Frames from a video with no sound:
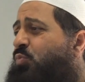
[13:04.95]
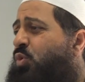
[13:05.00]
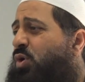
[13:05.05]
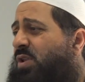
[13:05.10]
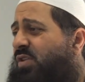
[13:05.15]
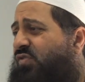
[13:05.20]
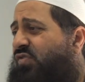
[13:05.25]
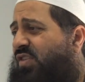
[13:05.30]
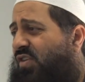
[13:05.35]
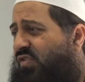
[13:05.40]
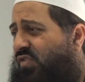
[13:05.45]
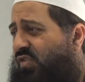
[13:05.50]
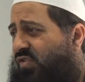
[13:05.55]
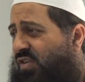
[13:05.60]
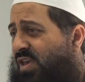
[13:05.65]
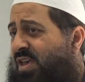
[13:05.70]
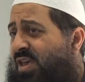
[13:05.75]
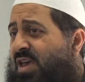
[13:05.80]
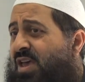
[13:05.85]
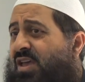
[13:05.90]

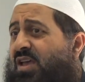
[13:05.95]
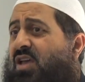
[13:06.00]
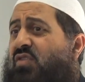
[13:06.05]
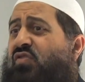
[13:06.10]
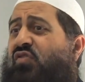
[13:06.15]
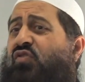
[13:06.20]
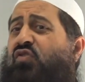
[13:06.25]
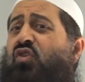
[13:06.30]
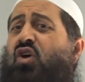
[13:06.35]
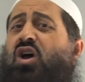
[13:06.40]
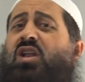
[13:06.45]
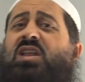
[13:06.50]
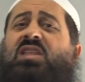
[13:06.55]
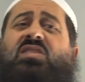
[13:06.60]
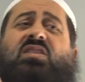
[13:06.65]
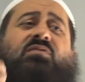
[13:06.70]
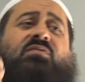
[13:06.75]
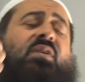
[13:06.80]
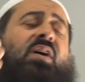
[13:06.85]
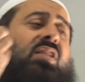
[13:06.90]
predecessors,
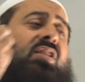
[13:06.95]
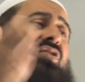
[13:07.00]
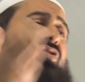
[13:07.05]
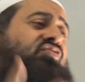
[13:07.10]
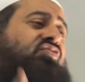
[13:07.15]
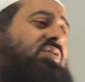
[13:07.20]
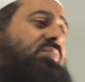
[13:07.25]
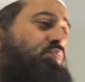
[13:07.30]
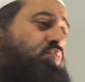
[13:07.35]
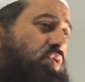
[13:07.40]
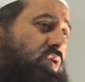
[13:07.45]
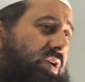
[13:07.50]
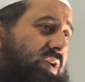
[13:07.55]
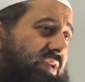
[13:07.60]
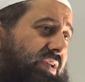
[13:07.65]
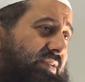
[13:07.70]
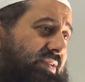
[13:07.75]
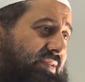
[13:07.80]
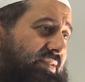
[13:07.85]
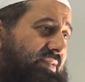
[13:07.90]
concerning the voluntary prayer,